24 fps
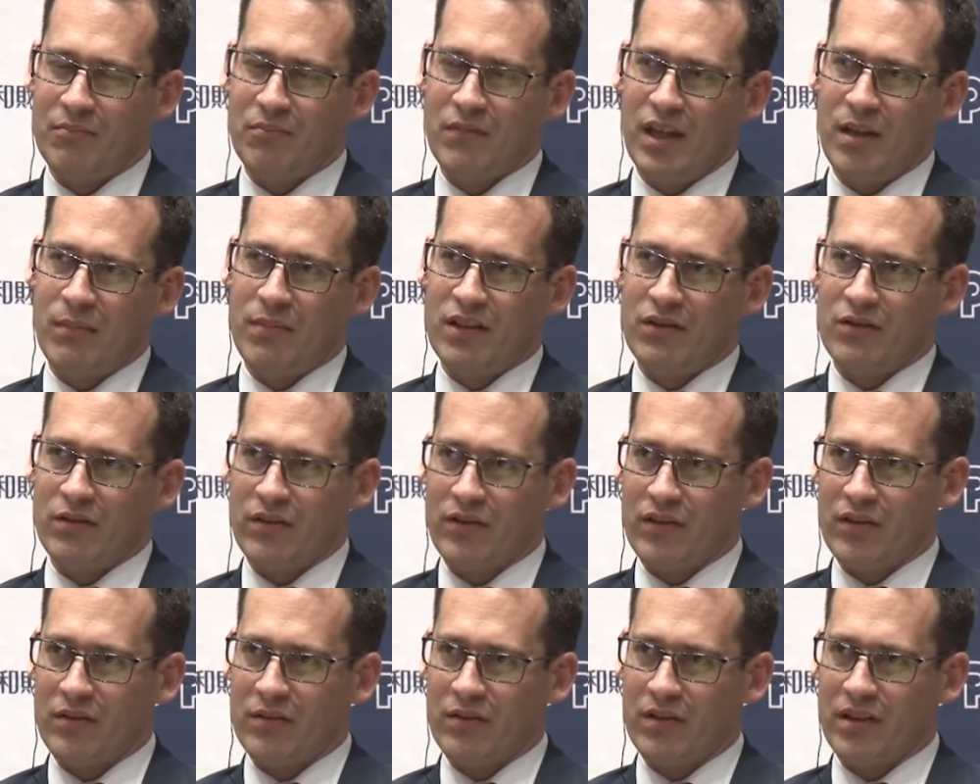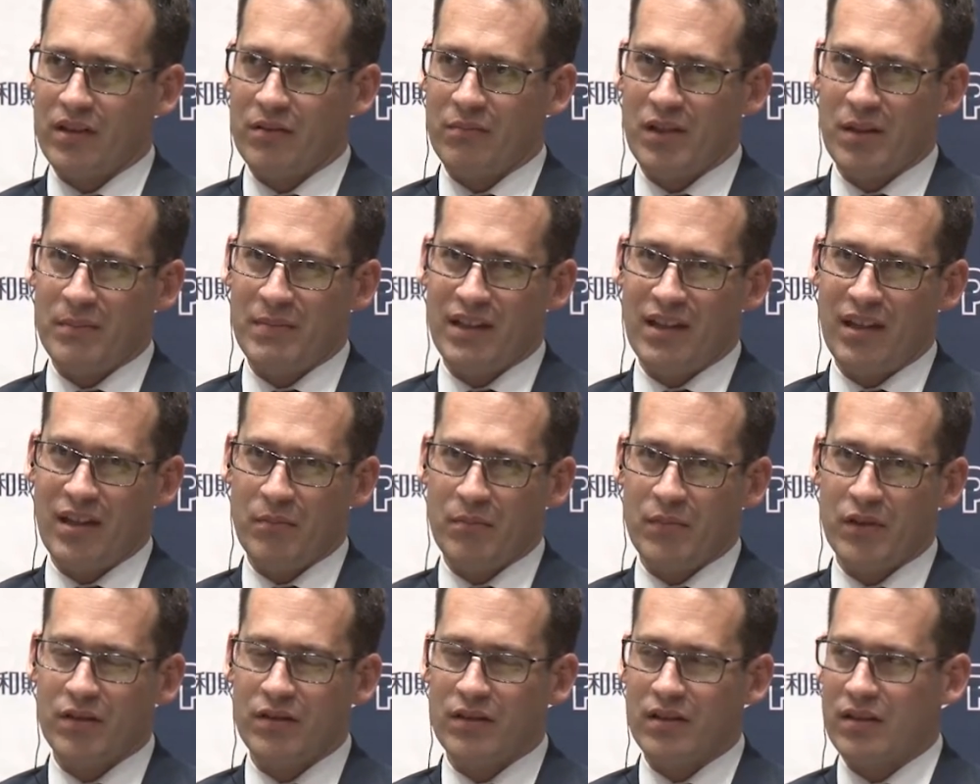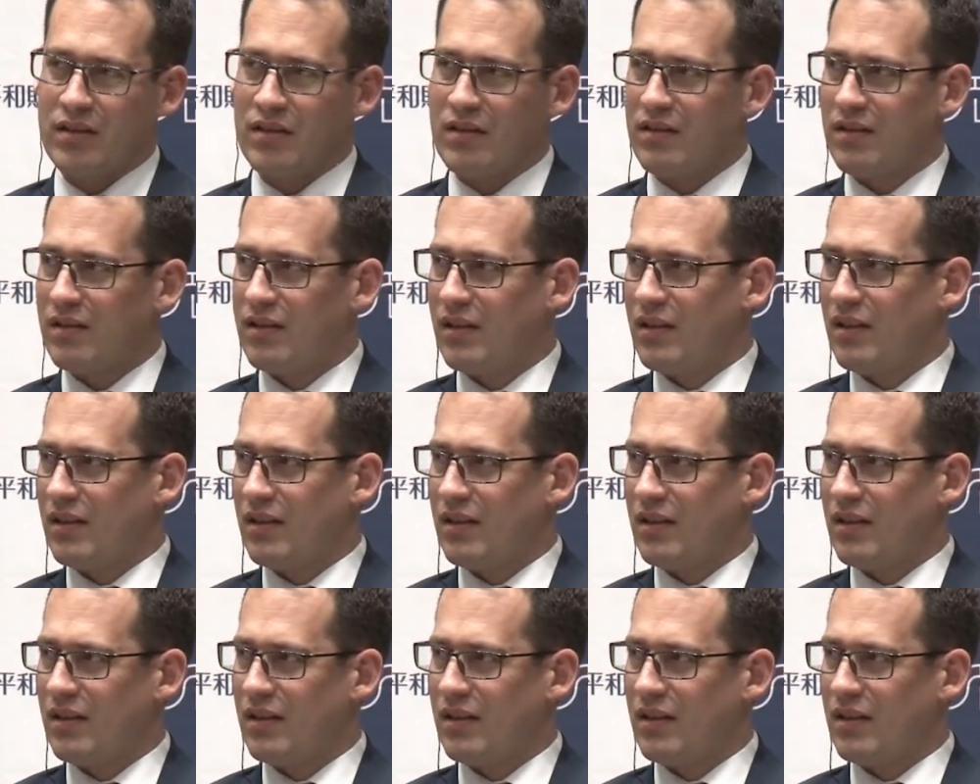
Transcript: maybe North Korea, maybe Cambodia,